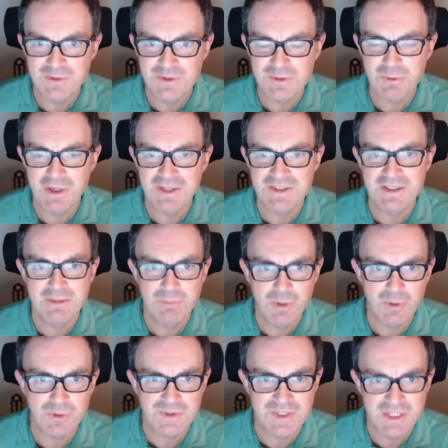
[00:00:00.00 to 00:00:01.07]
two squares in the
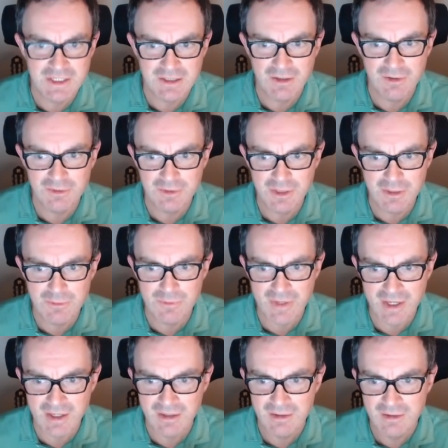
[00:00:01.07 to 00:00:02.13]
box, and it can't go
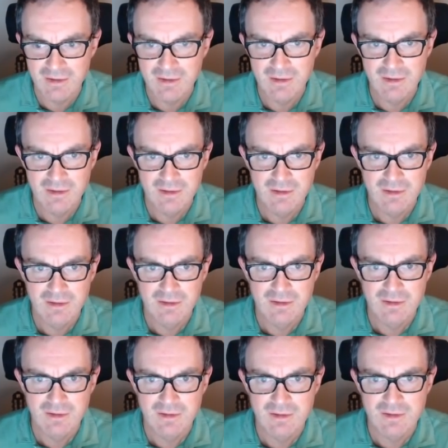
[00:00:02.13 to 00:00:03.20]
there.
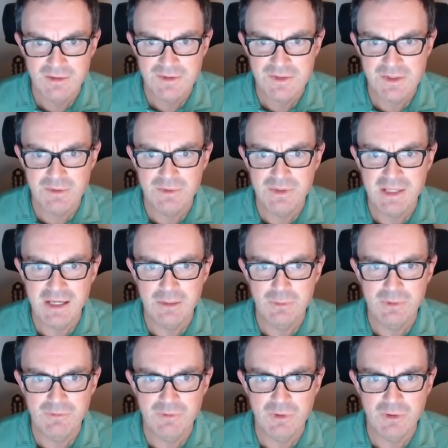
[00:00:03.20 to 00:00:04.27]
So now
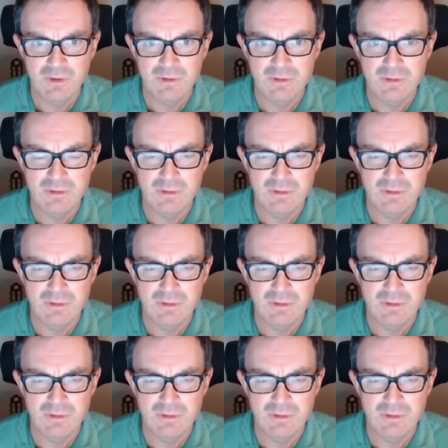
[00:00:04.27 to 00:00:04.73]
we've got...